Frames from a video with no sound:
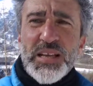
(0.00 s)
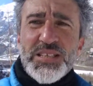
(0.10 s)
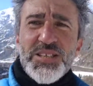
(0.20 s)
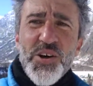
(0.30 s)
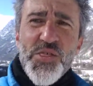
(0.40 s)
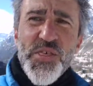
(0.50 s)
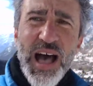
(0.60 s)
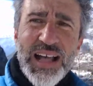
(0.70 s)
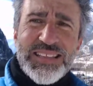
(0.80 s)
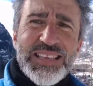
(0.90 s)
So
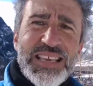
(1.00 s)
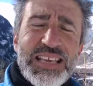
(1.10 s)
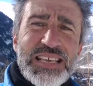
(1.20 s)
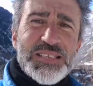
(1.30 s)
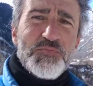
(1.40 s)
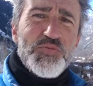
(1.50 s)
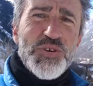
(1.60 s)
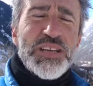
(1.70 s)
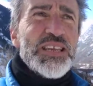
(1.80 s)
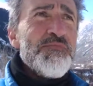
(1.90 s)
that is
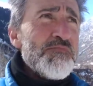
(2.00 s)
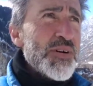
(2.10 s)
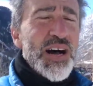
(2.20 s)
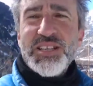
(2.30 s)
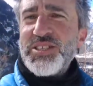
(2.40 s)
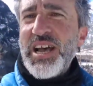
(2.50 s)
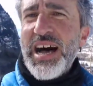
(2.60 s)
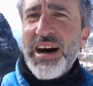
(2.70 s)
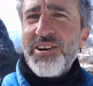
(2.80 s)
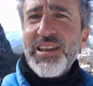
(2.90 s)
pretty much
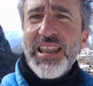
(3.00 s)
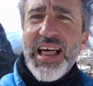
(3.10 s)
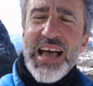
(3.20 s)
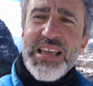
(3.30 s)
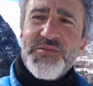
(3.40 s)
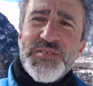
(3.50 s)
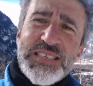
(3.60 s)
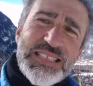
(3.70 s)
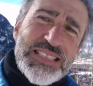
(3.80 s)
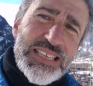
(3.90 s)
how life
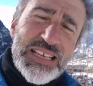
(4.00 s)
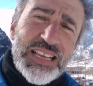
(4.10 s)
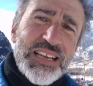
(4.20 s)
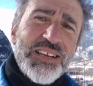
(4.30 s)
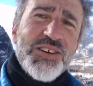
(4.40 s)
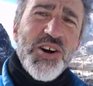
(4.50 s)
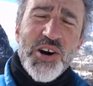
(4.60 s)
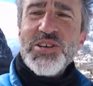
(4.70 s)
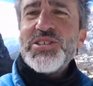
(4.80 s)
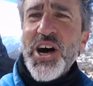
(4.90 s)
still
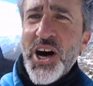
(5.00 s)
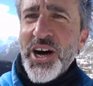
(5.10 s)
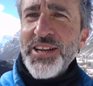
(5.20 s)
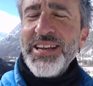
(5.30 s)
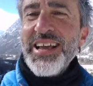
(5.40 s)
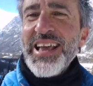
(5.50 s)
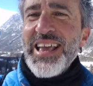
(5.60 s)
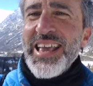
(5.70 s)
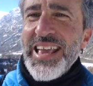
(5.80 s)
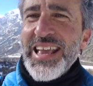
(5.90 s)
goes on
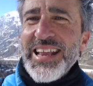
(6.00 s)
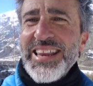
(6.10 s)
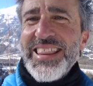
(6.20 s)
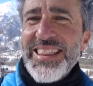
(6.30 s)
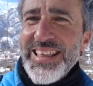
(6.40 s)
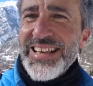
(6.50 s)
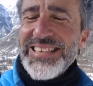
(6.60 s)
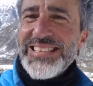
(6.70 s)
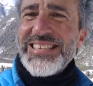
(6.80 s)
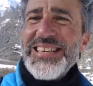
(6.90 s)
in
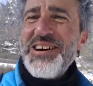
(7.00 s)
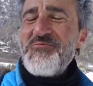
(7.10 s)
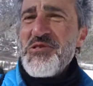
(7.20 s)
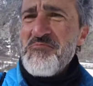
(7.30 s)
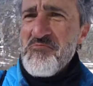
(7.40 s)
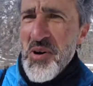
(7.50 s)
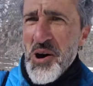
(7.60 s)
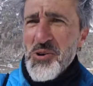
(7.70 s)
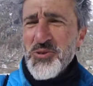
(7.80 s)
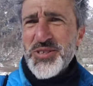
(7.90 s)
these
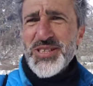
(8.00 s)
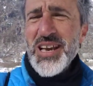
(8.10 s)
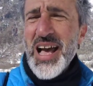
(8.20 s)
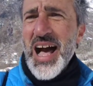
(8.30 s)
remote